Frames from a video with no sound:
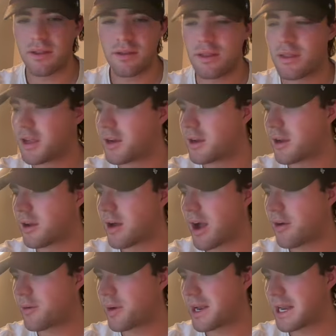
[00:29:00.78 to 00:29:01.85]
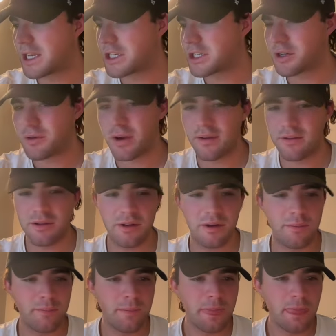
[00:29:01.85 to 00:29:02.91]
There you go. Outright edge to Creston.
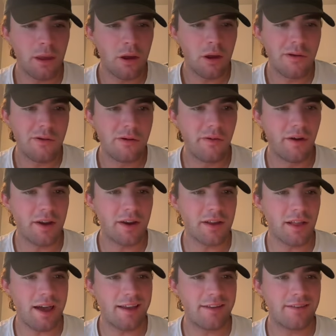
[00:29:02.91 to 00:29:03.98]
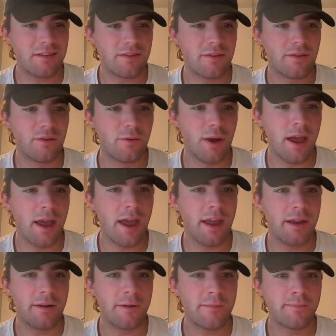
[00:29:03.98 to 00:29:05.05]
Move on to Class
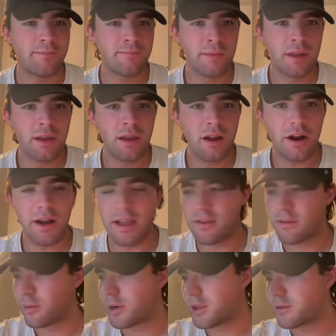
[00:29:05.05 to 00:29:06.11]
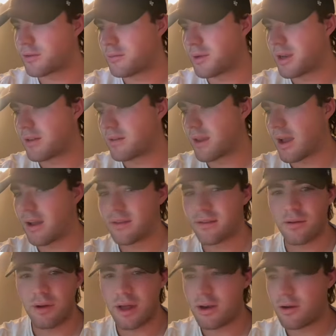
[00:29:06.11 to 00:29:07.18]
2A. Already at 23 minutes, guys.
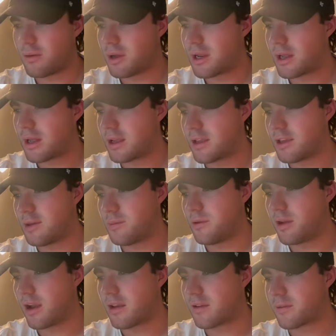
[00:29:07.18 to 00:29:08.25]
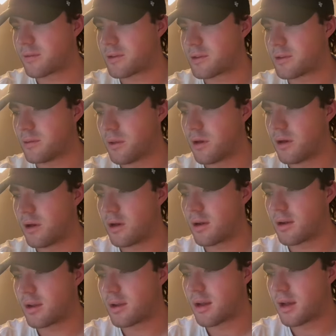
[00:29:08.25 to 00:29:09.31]
I don't want to keep you guys for too
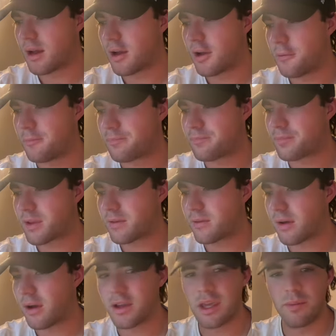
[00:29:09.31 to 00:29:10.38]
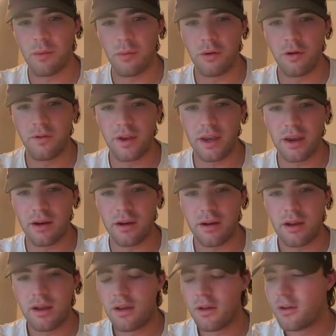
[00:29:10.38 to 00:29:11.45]
long, so I'll keep it moving here.
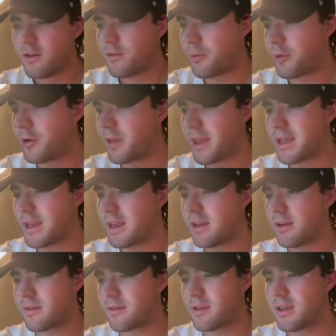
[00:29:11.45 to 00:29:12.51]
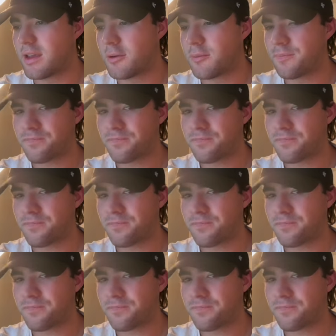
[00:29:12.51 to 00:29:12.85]
Spirit Lake and ELC.